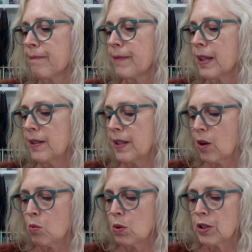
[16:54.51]
it's like a
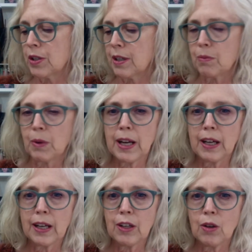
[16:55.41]
worsted weight.
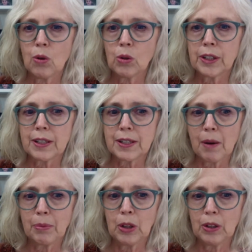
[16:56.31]
And you hold it
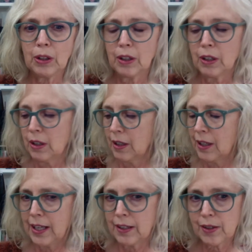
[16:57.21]
double,
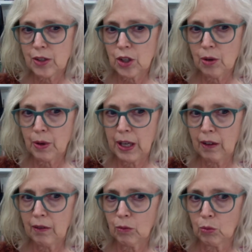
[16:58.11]
and it's
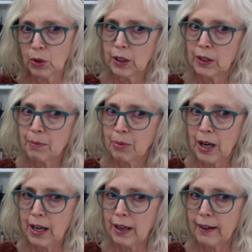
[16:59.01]
showing really
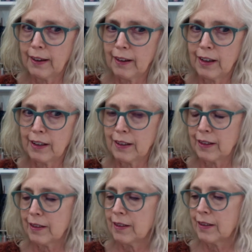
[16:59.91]
bright on
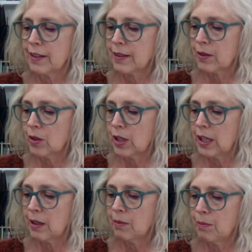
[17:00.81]
the
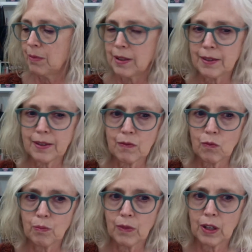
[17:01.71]
screen. It's
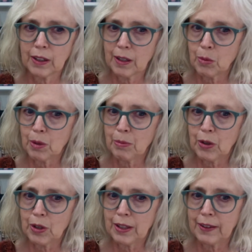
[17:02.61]
a little more
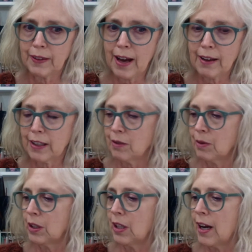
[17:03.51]
muted than that in
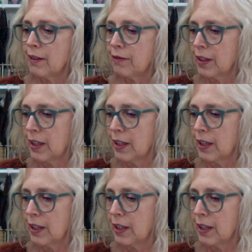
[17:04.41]
real life.